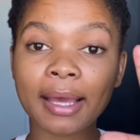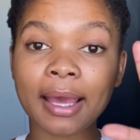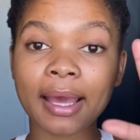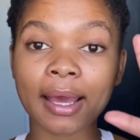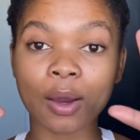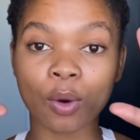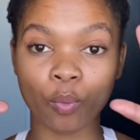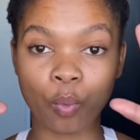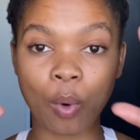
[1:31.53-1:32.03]

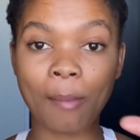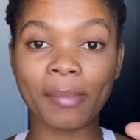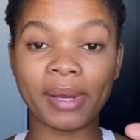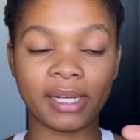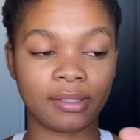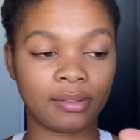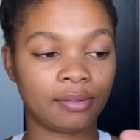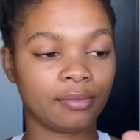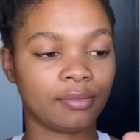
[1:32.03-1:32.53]
women,
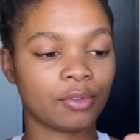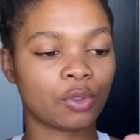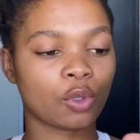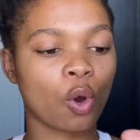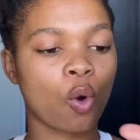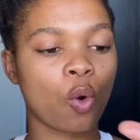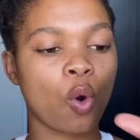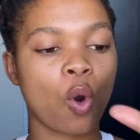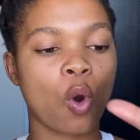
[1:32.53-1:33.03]

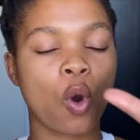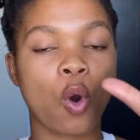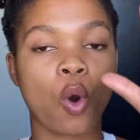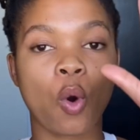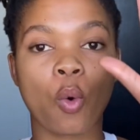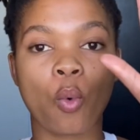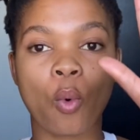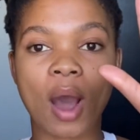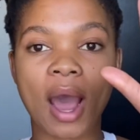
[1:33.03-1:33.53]
so
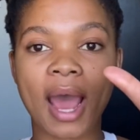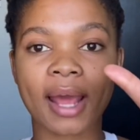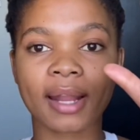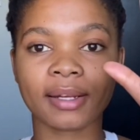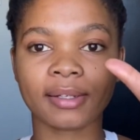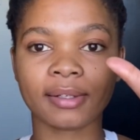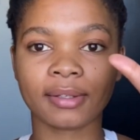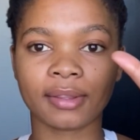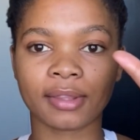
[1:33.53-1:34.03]

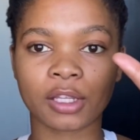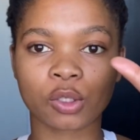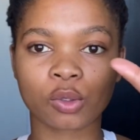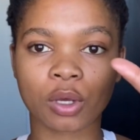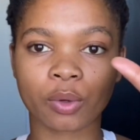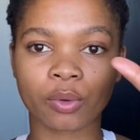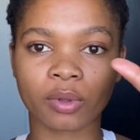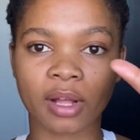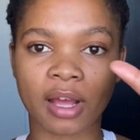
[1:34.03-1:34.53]
1, this
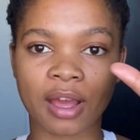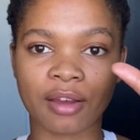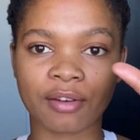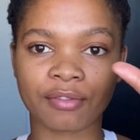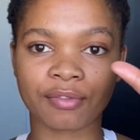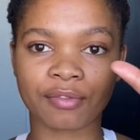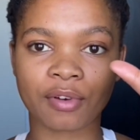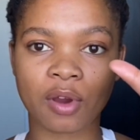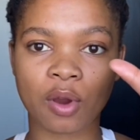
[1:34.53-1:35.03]
one will have
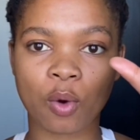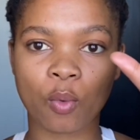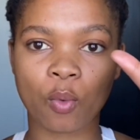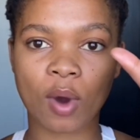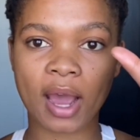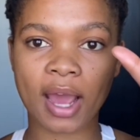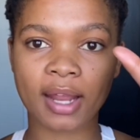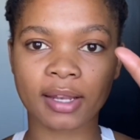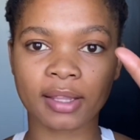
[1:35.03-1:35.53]

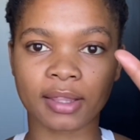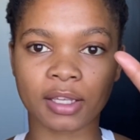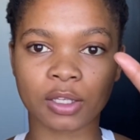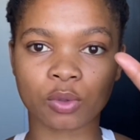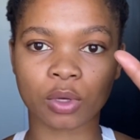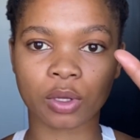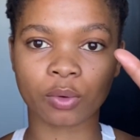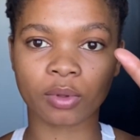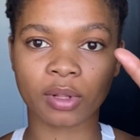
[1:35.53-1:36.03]
1, this
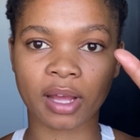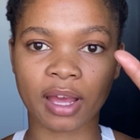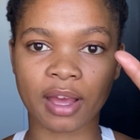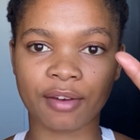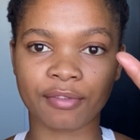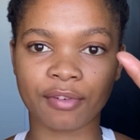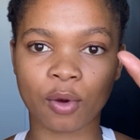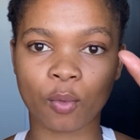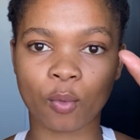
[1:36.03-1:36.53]
one will
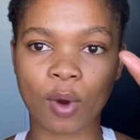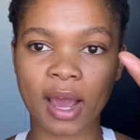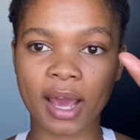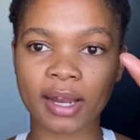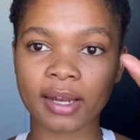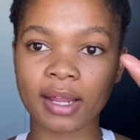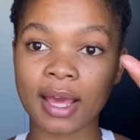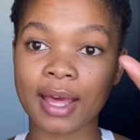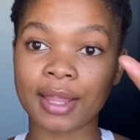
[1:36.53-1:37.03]
have
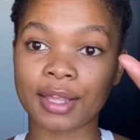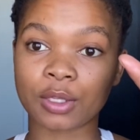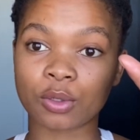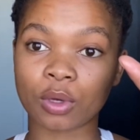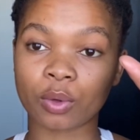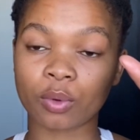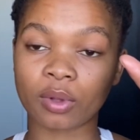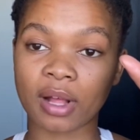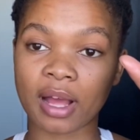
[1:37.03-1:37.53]
1, this
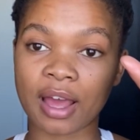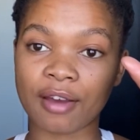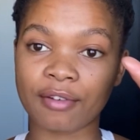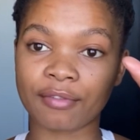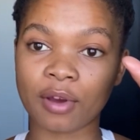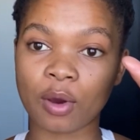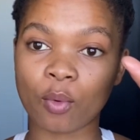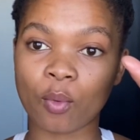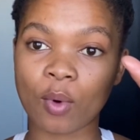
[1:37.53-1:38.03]
one will have
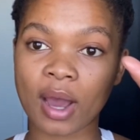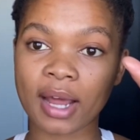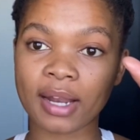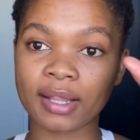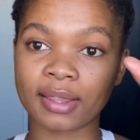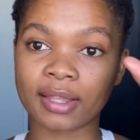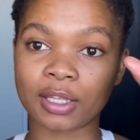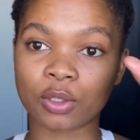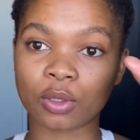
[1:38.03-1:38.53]

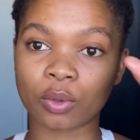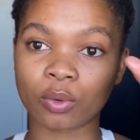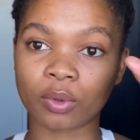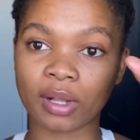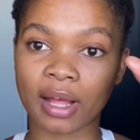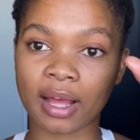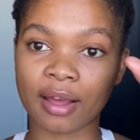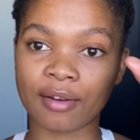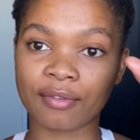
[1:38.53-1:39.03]
1, this one will
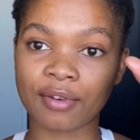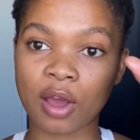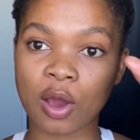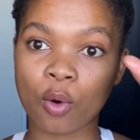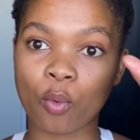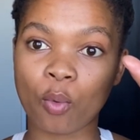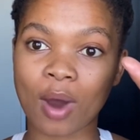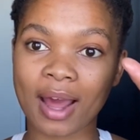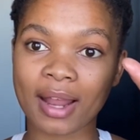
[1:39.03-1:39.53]
have
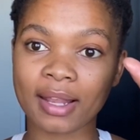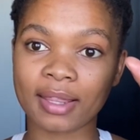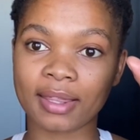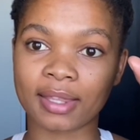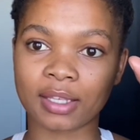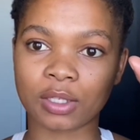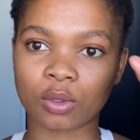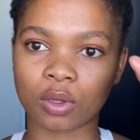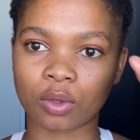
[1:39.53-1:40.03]
1,
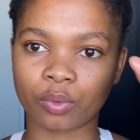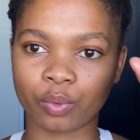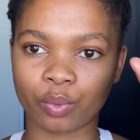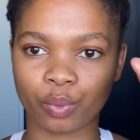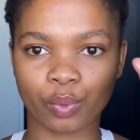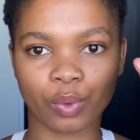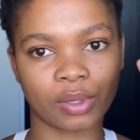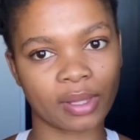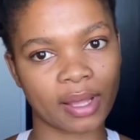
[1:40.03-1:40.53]
this one
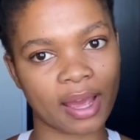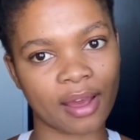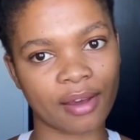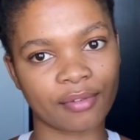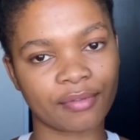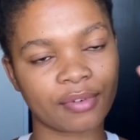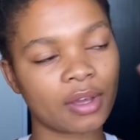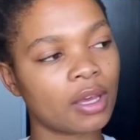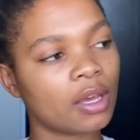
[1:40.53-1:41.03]
will have.
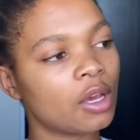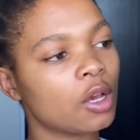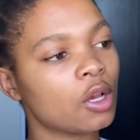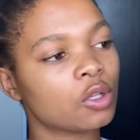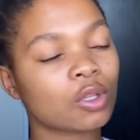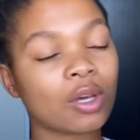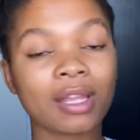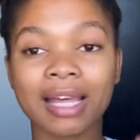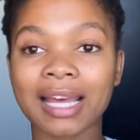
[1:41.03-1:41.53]

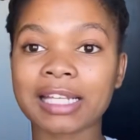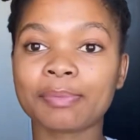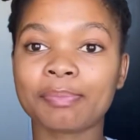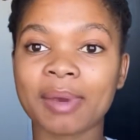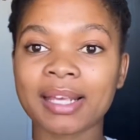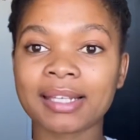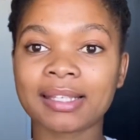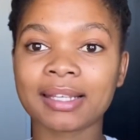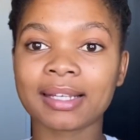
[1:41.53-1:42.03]
So that's
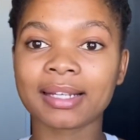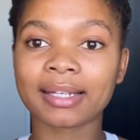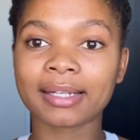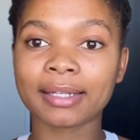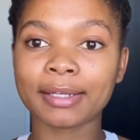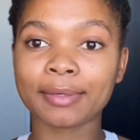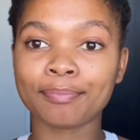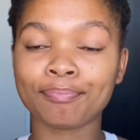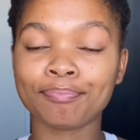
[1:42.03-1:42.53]

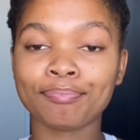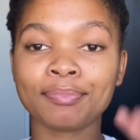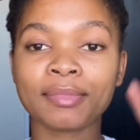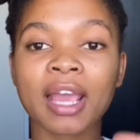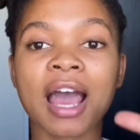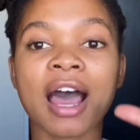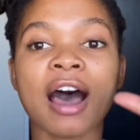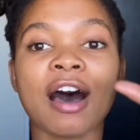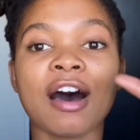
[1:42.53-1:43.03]
basically
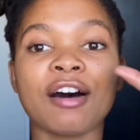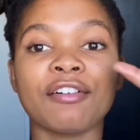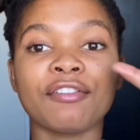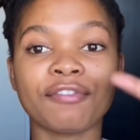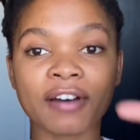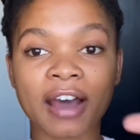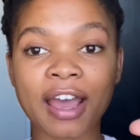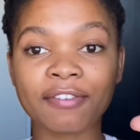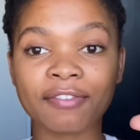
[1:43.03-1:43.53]

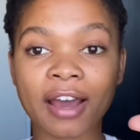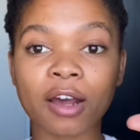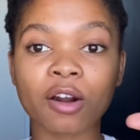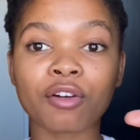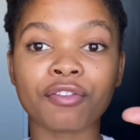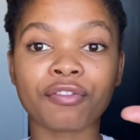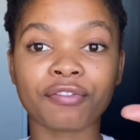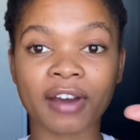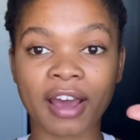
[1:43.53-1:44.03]
5 out of
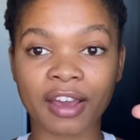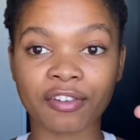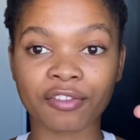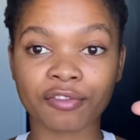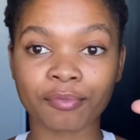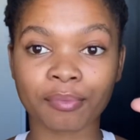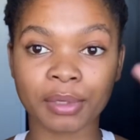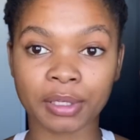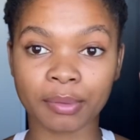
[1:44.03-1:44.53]

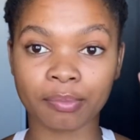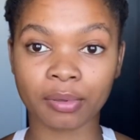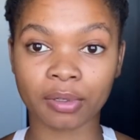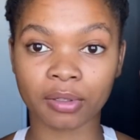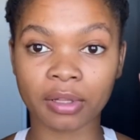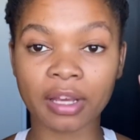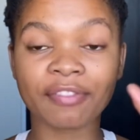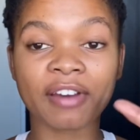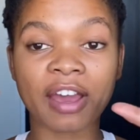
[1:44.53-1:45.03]
5 people.
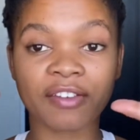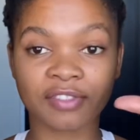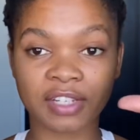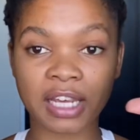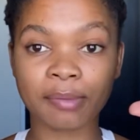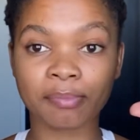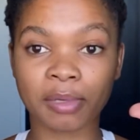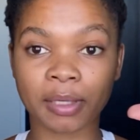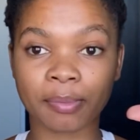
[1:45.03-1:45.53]
If I have
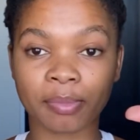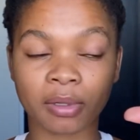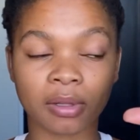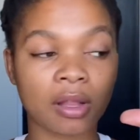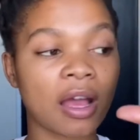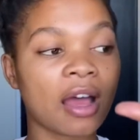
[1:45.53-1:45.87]
10 people,